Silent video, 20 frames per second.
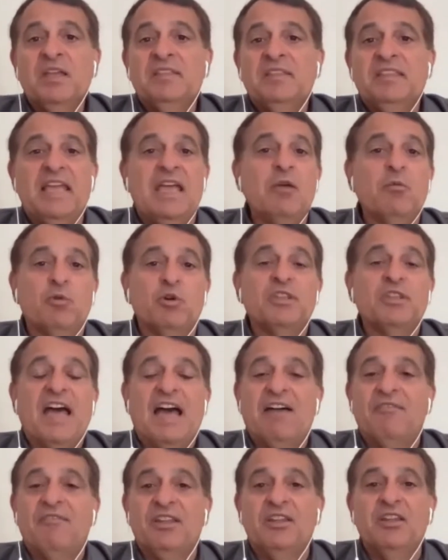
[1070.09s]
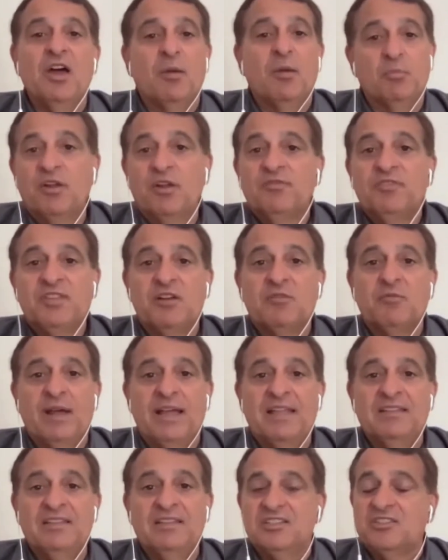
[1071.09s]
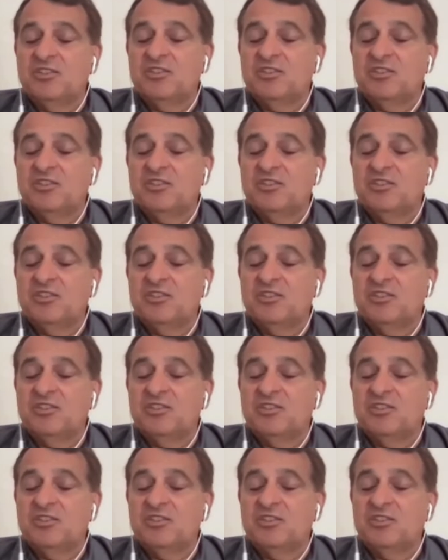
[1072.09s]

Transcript: they would have a number of their vendors